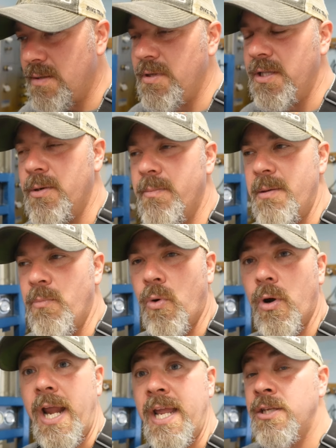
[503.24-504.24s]
them a little bit
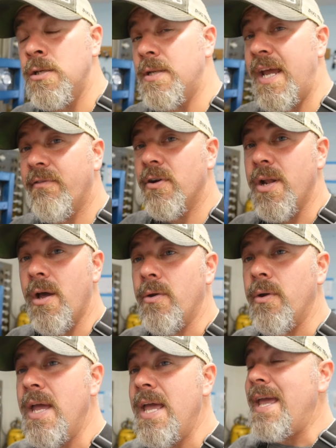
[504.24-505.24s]
more, and you never
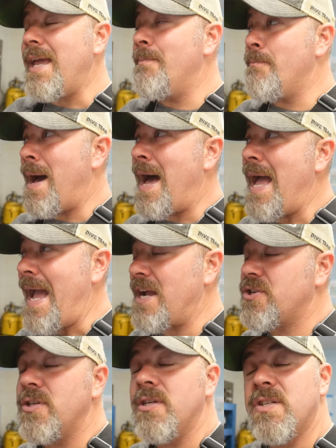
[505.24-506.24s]
know. It might
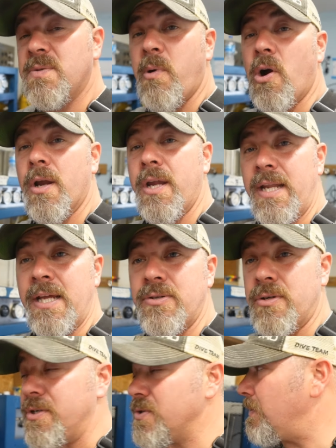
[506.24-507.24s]
actually spark an
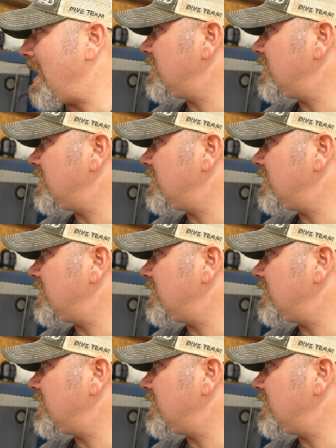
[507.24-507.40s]
interest. When